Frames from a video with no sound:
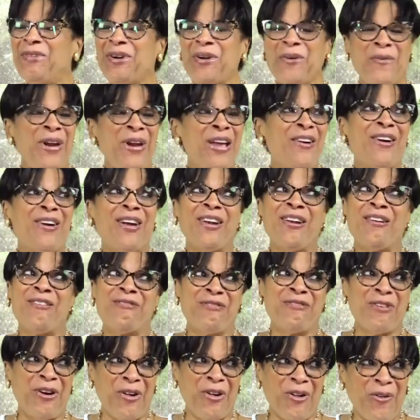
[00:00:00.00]
Boy, we're on a
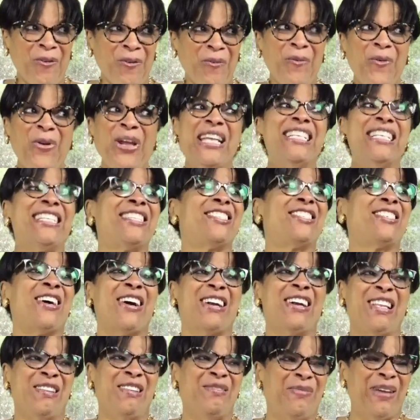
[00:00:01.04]
roll. We
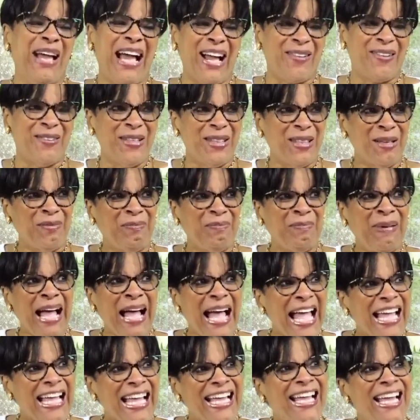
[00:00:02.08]
started back with a
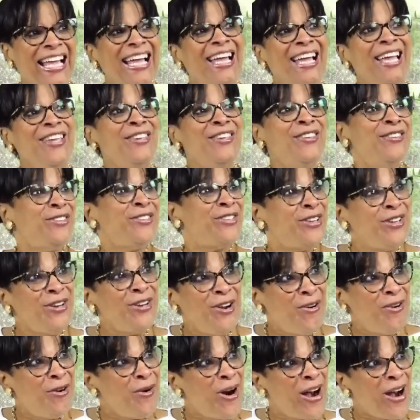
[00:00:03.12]
bang. Do you
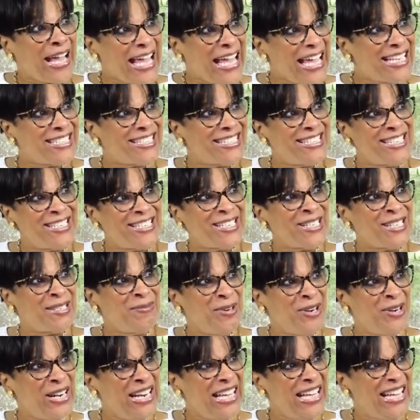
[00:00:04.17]
know who our guest is this
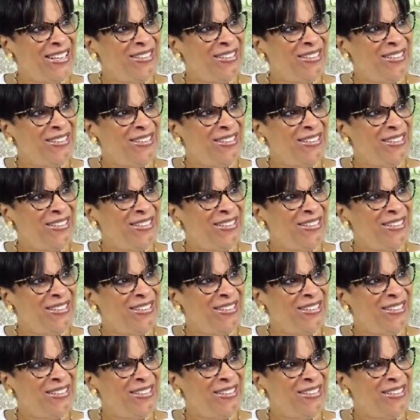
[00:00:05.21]
morning?